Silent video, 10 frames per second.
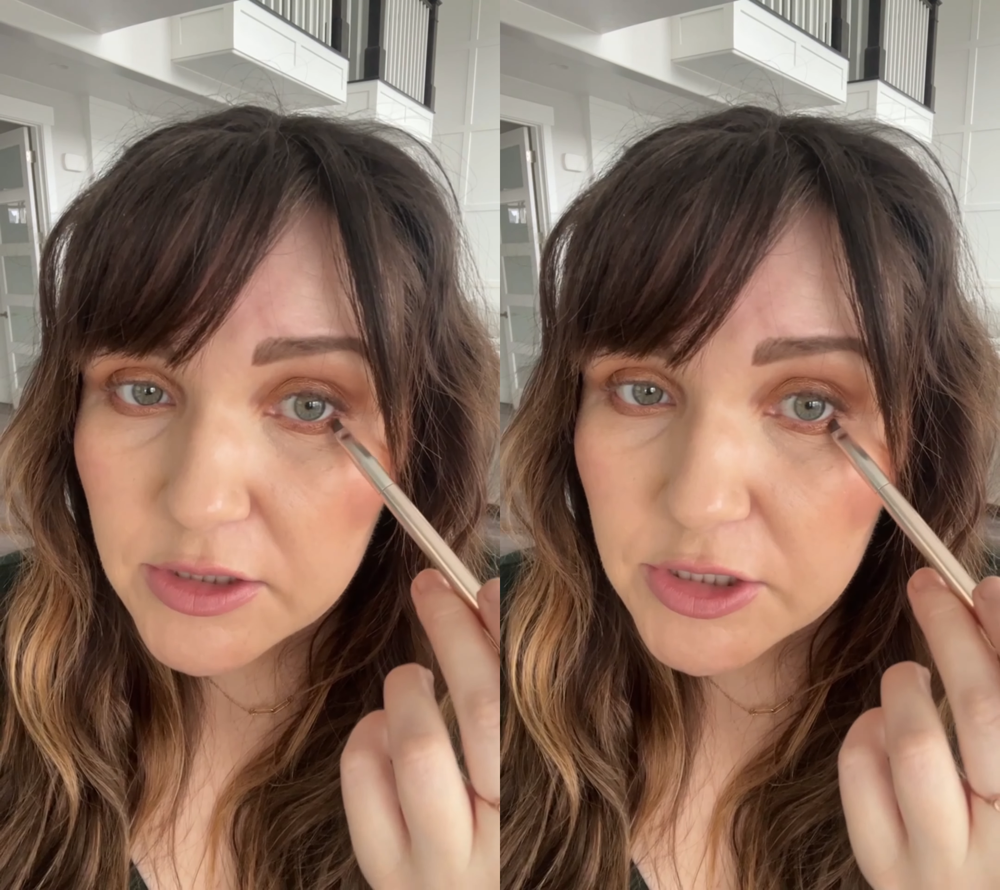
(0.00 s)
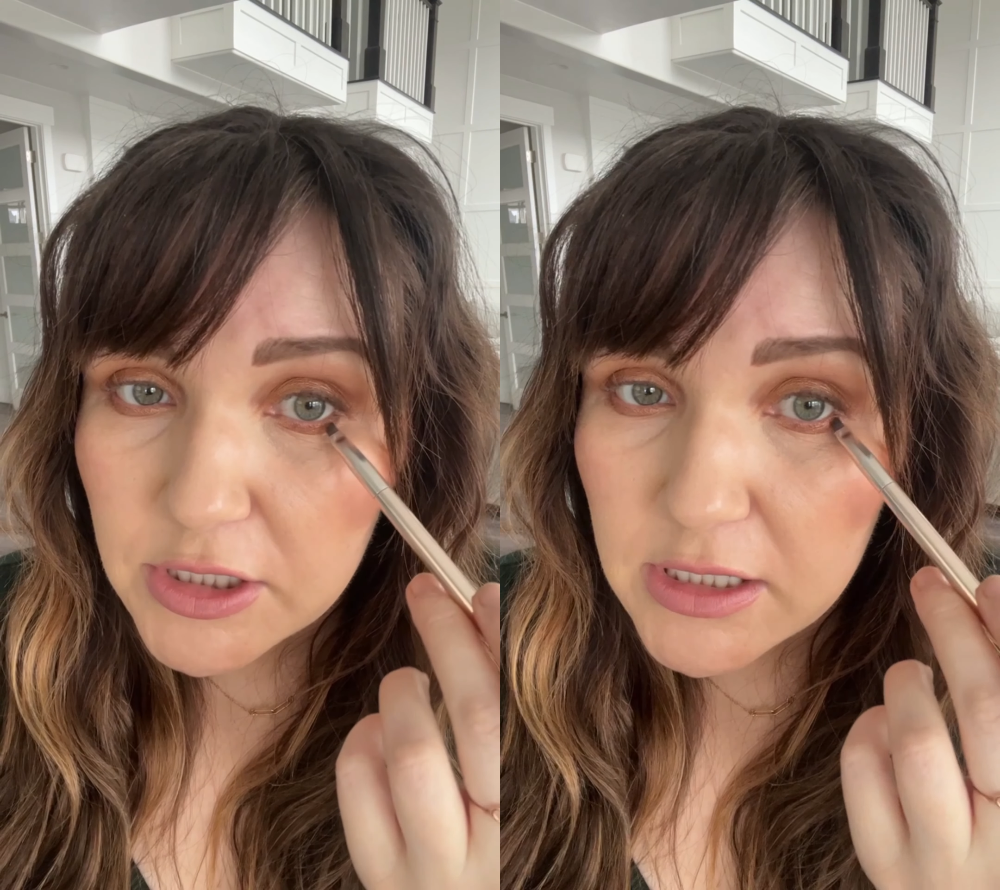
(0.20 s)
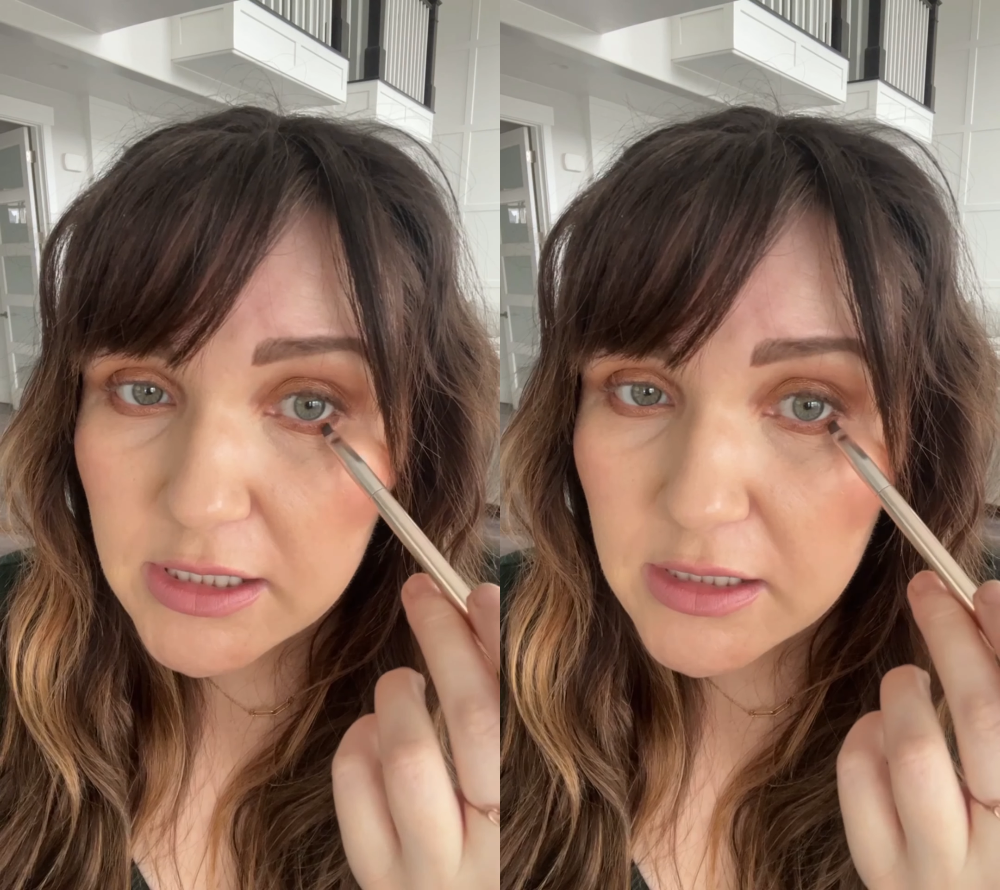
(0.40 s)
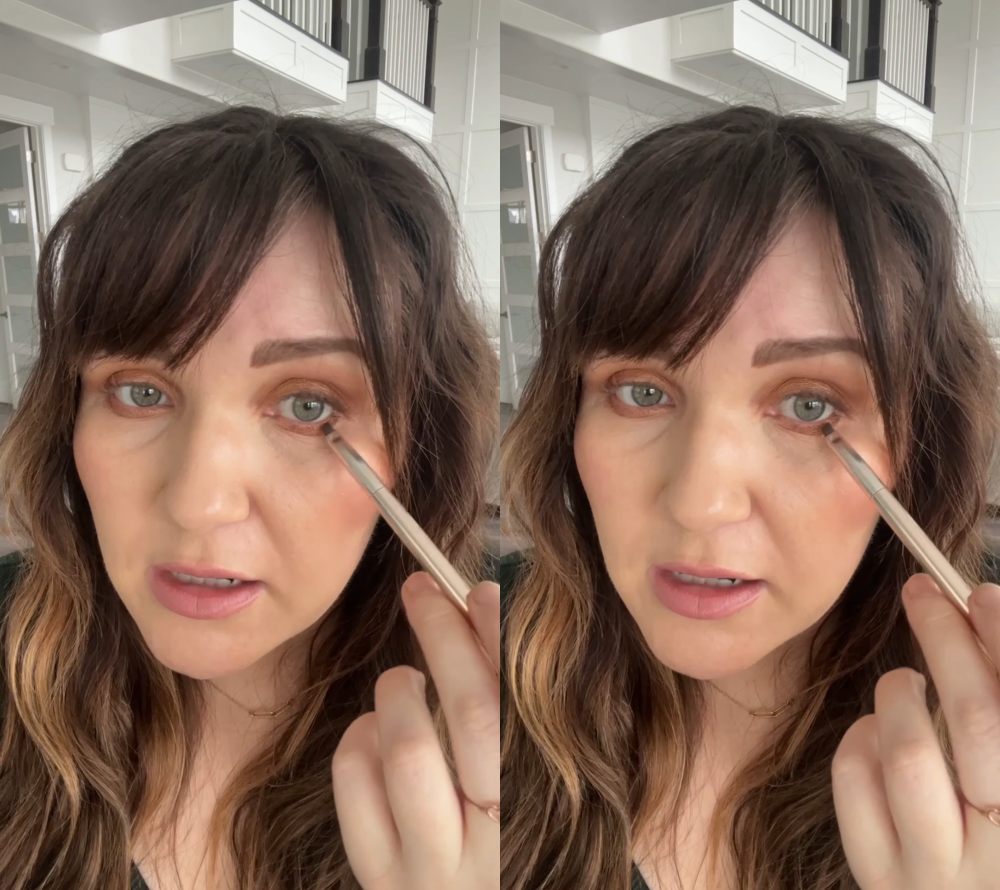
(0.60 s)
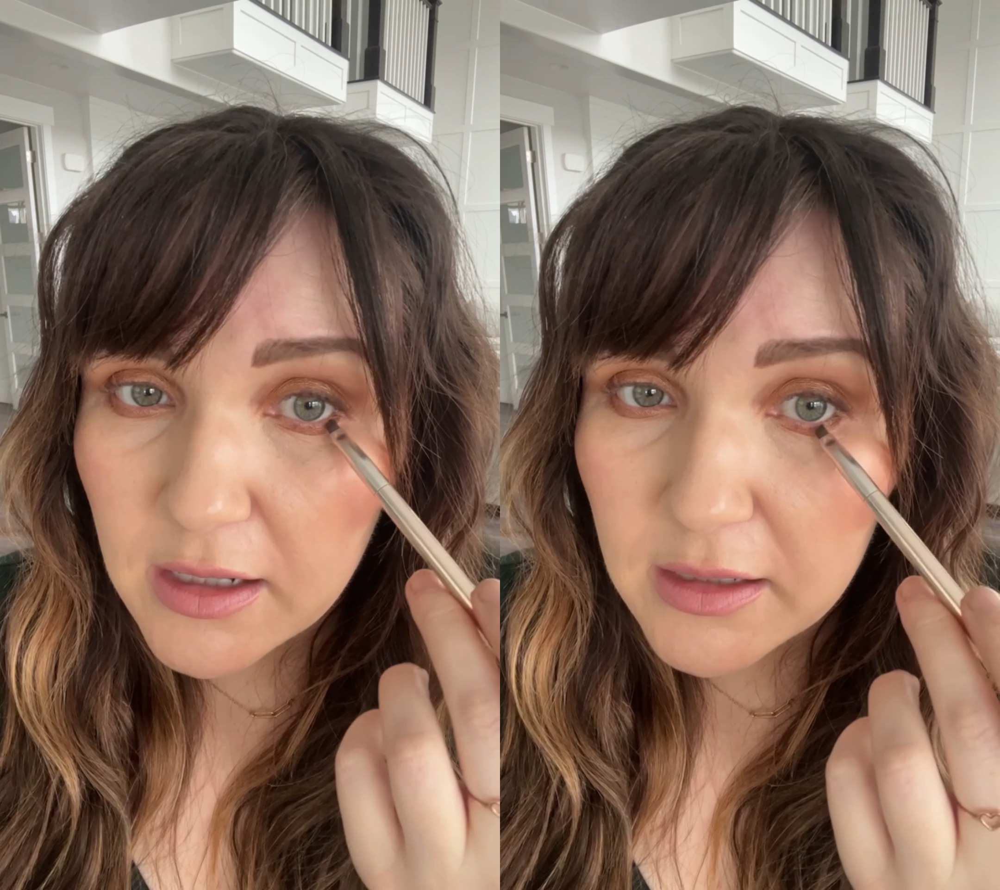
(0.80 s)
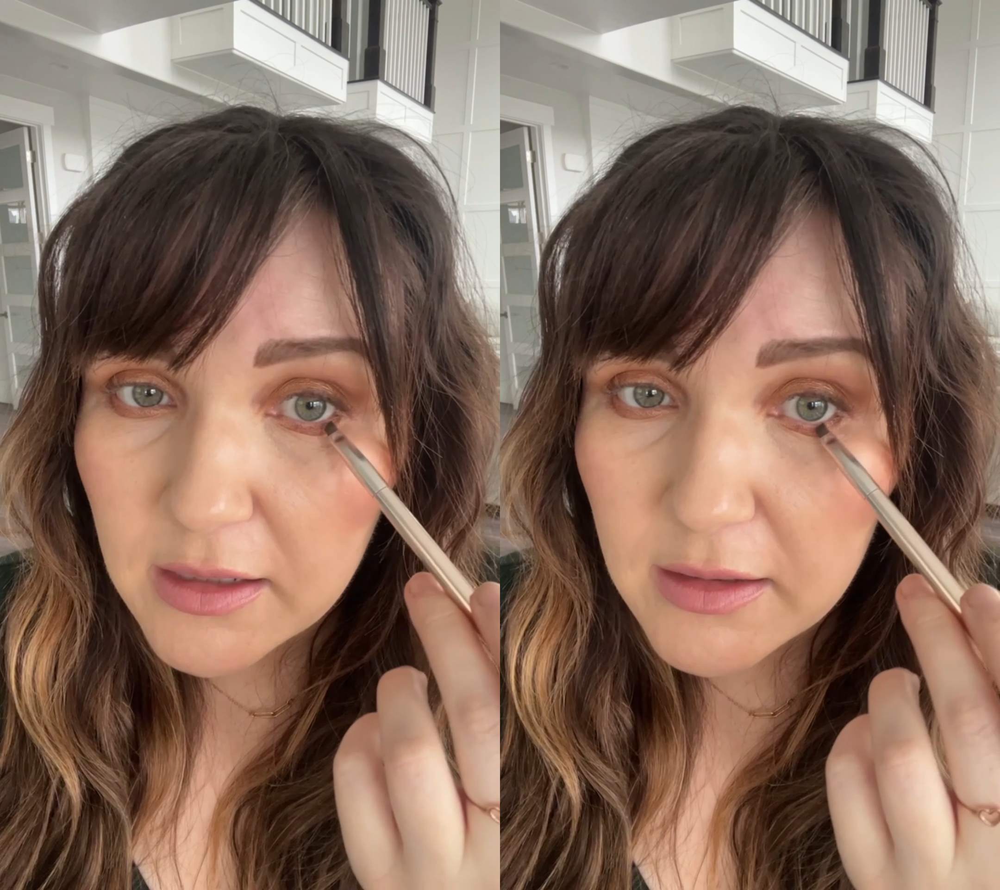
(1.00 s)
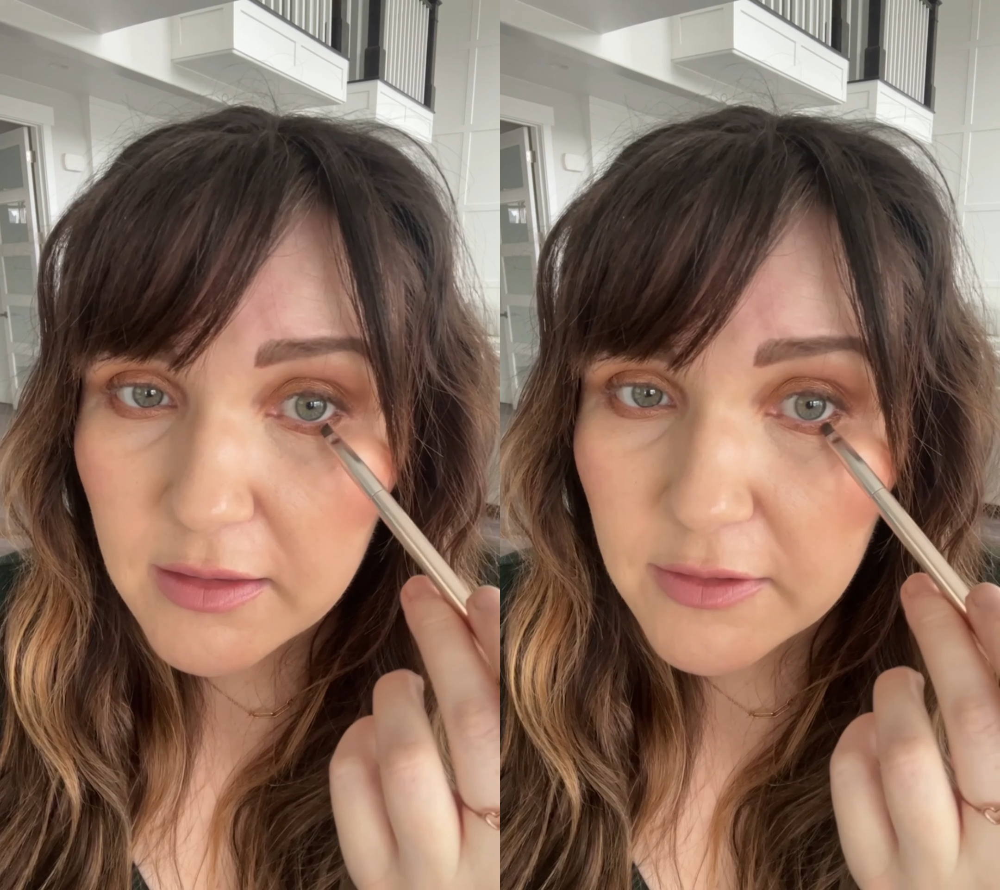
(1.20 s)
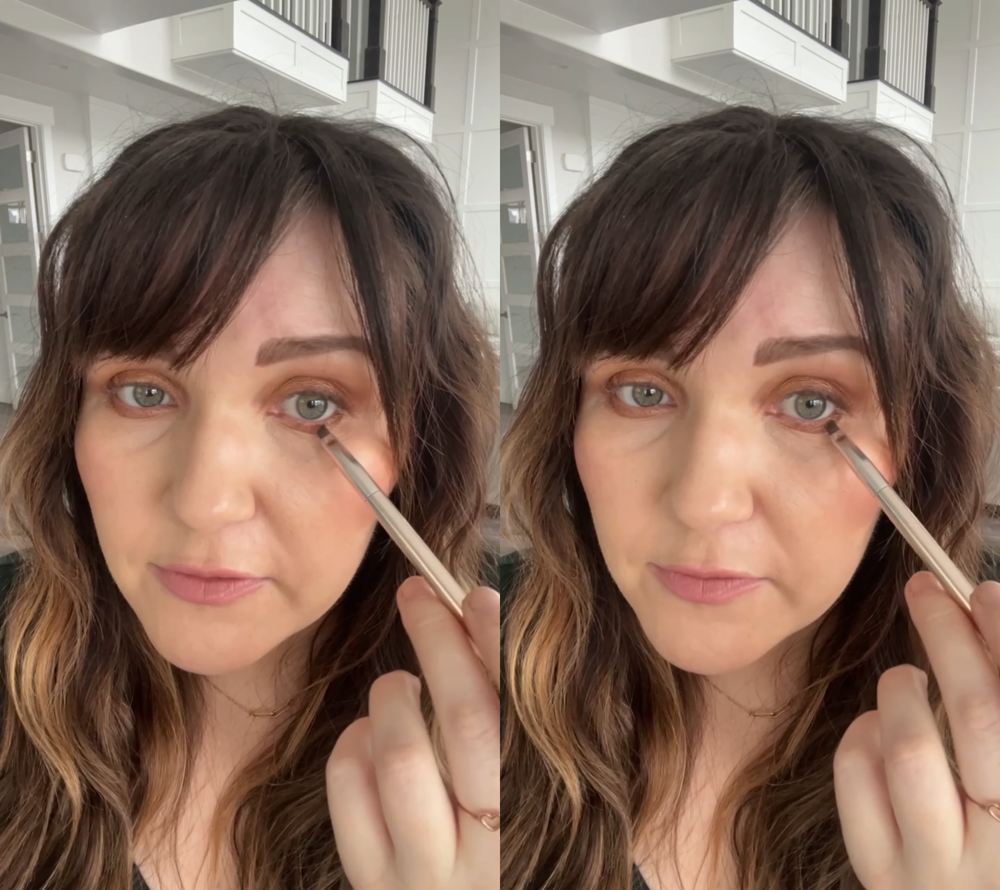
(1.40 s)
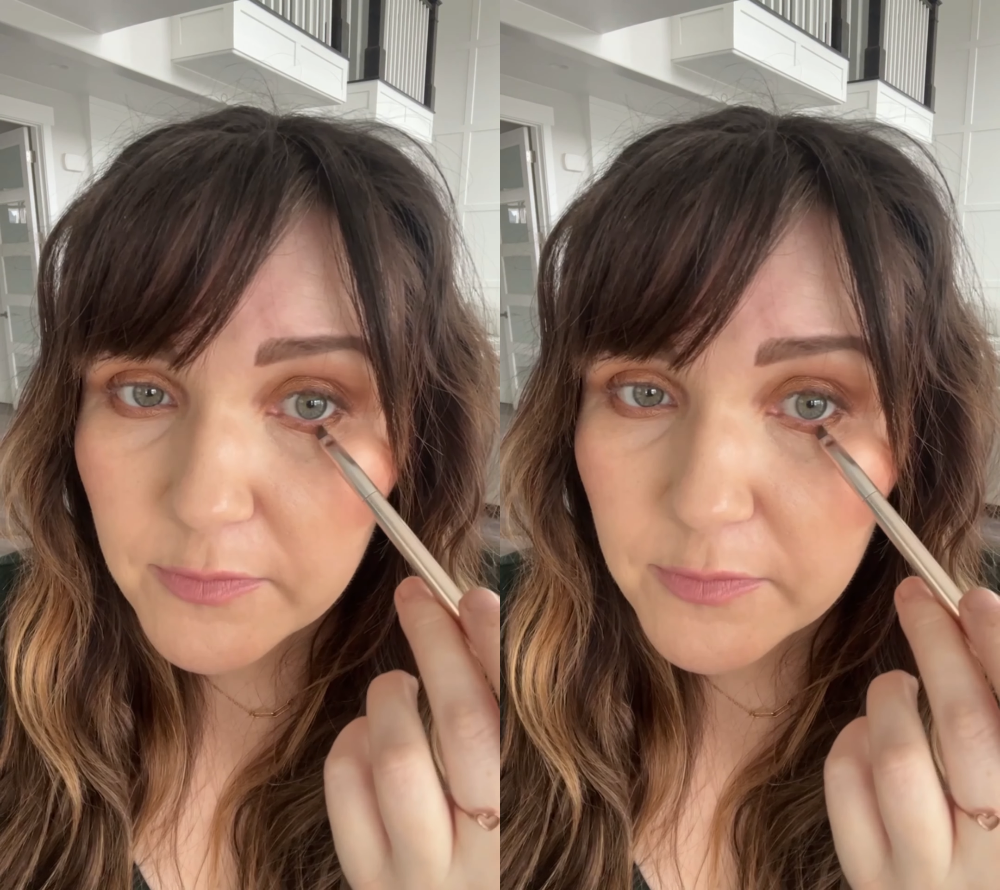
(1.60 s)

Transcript: just on the